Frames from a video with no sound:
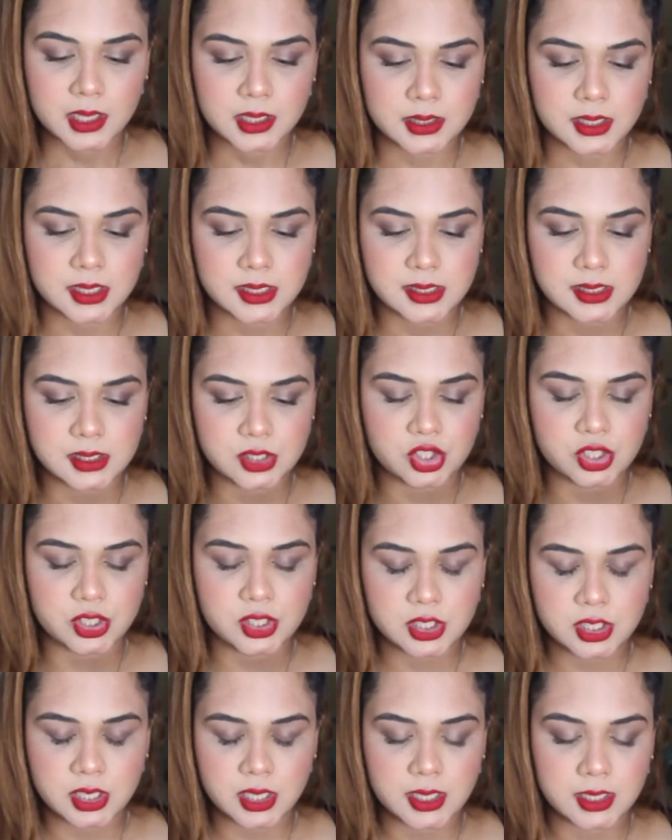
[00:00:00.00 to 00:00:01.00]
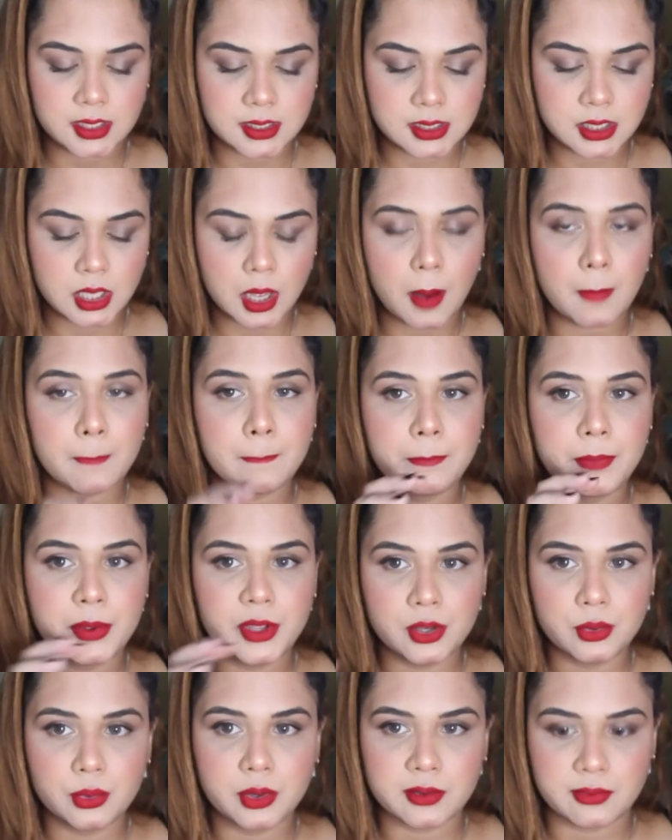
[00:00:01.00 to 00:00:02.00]
This just is
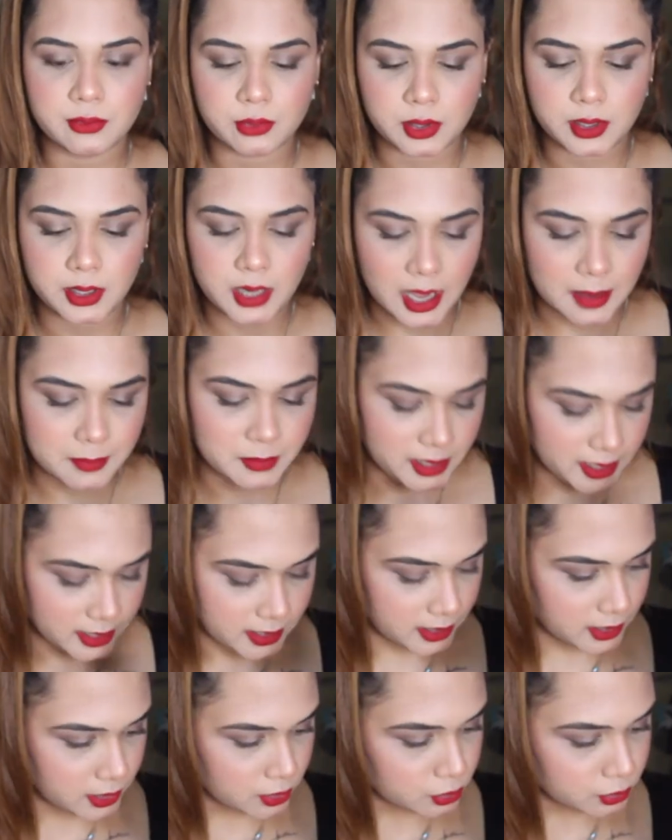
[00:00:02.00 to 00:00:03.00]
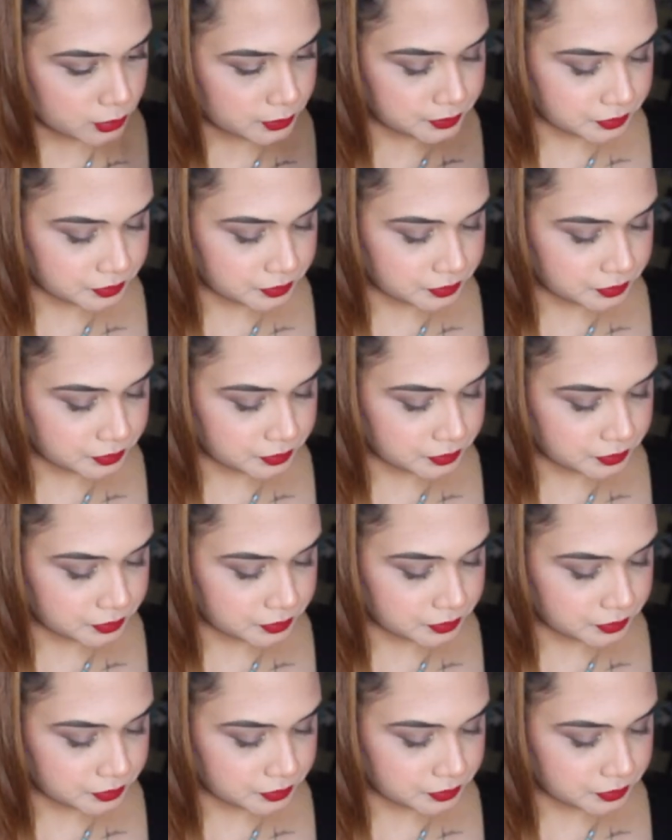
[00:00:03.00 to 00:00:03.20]
beautiful, I'm telling you.